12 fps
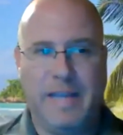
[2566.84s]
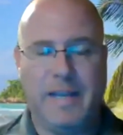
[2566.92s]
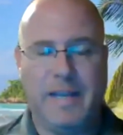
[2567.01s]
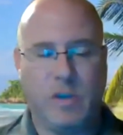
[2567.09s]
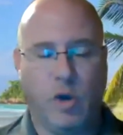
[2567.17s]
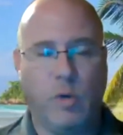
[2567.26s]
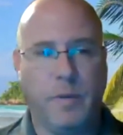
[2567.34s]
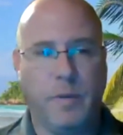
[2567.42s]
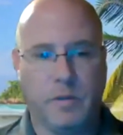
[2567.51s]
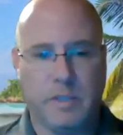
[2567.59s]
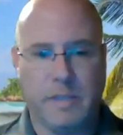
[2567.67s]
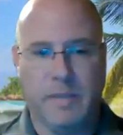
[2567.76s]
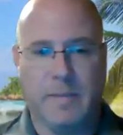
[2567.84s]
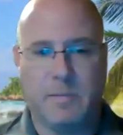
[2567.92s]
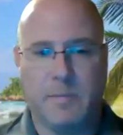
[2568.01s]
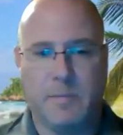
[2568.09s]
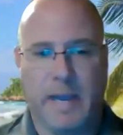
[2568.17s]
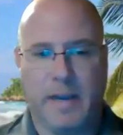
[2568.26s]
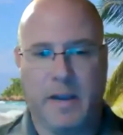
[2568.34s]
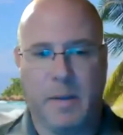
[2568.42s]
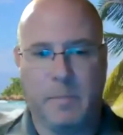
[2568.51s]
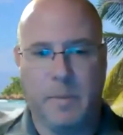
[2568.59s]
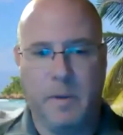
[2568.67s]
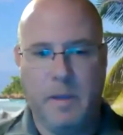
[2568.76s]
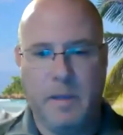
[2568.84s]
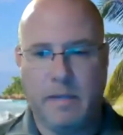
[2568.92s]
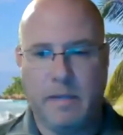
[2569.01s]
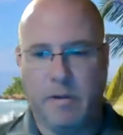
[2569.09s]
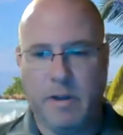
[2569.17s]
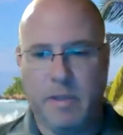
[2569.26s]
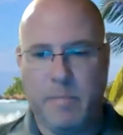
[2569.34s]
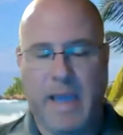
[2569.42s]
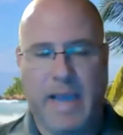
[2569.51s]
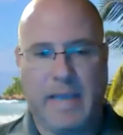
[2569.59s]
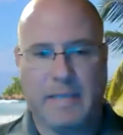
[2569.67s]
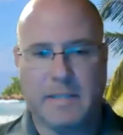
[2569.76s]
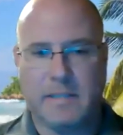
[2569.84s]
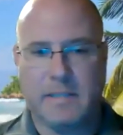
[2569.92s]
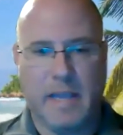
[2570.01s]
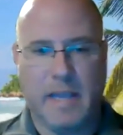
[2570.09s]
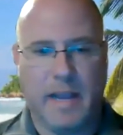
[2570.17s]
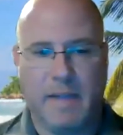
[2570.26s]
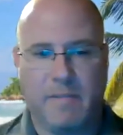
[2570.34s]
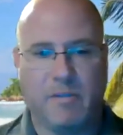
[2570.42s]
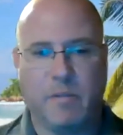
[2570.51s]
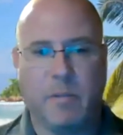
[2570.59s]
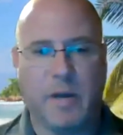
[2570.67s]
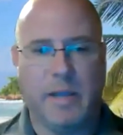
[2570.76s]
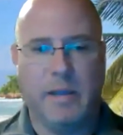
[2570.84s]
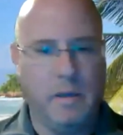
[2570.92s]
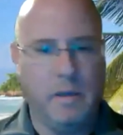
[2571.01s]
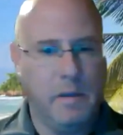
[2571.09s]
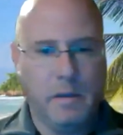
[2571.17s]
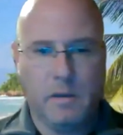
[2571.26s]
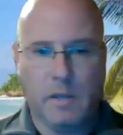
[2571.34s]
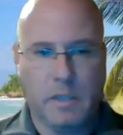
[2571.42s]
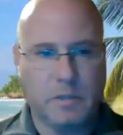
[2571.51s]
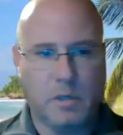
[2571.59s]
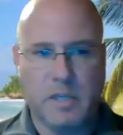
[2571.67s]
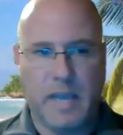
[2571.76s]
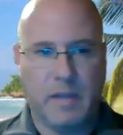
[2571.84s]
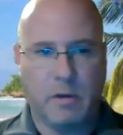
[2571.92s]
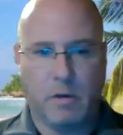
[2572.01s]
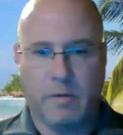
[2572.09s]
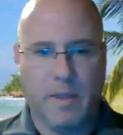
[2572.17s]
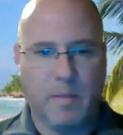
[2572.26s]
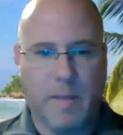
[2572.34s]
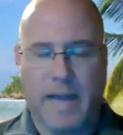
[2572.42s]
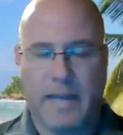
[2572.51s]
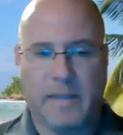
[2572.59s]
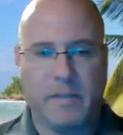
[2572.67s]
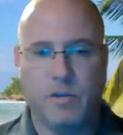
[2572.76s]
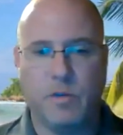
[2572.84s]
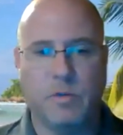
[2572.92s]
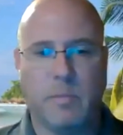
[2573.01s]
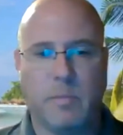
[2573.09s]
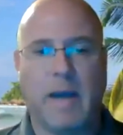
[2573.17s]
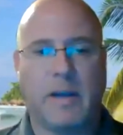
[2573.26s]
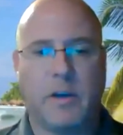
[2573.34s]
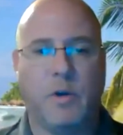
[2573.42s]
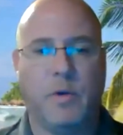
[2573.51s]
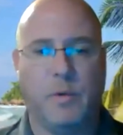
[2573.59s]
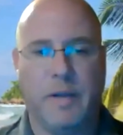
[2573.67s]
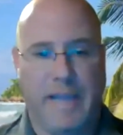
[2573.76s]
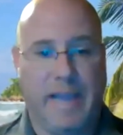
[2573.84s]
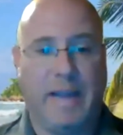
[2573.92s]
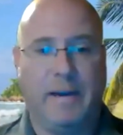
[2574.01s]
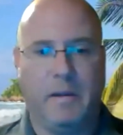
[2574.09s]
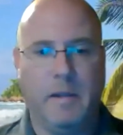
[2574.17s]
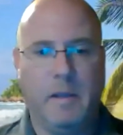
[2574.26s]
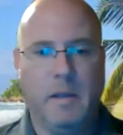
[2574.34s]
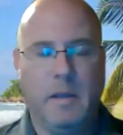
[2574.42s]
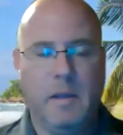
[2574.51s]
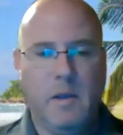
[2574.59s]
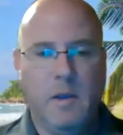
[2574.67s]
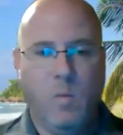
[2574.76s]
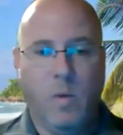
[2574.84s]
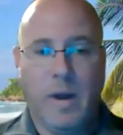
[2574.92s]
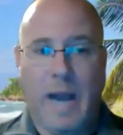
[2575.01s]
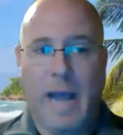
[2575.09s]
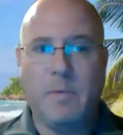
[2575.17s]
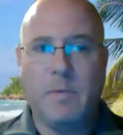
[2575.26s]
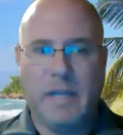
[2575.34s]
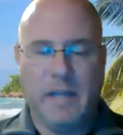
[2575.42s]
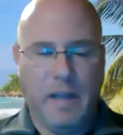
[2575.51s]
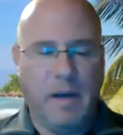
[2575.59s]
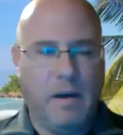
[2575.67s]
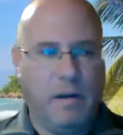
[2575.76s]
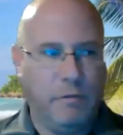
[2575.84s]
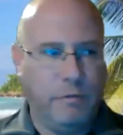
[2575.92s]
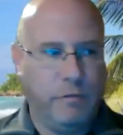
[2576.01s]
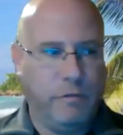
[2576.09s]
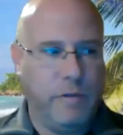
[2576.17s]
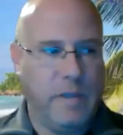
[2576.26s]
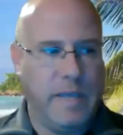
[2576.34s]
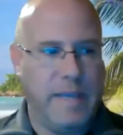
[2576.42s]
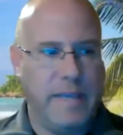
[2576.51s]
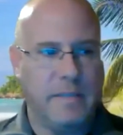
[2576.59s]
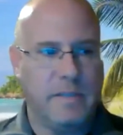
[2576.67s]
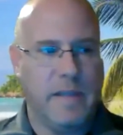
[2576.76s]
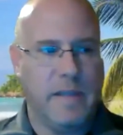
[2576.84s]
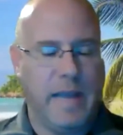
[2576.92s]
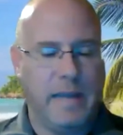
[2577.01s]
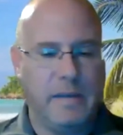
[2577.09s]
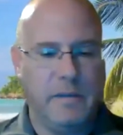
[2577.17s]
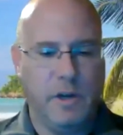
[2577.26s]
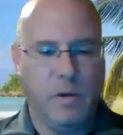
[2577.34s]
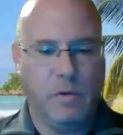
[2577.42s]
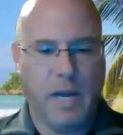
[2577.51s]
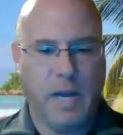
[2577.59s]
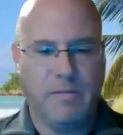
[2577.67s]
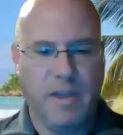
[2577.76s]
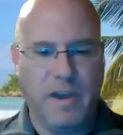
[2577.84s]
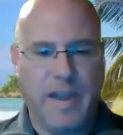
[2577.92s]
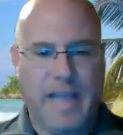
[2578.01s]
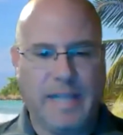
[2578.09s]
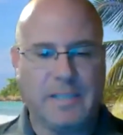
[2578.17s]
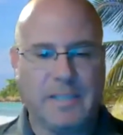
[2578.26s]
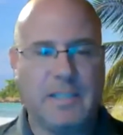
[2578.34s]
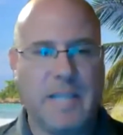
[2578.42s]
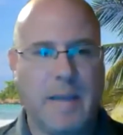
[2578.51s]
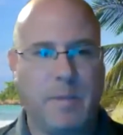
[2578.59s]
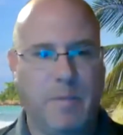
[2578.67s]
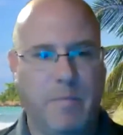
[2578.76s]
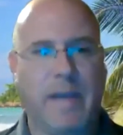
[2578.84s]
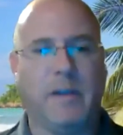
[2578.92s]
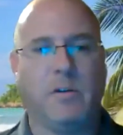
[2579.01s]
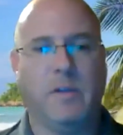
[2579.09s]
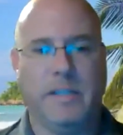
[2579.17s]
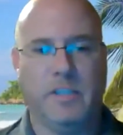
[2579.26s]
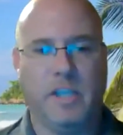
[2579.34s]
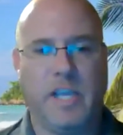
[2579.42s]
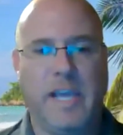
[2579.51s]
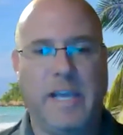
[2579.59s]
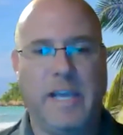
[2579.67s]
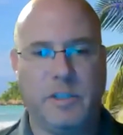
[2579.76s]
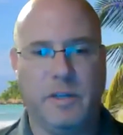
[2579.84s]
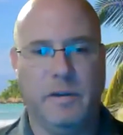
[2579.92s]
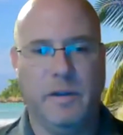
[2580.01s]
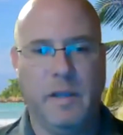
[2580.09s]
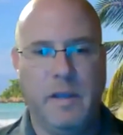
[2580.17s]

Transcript: they'd like to open their sim labs back up, get rid of the masks, and have everybody clustered together around the mannequin doing a mock code again. What I would love is that, kind of the next step in medical education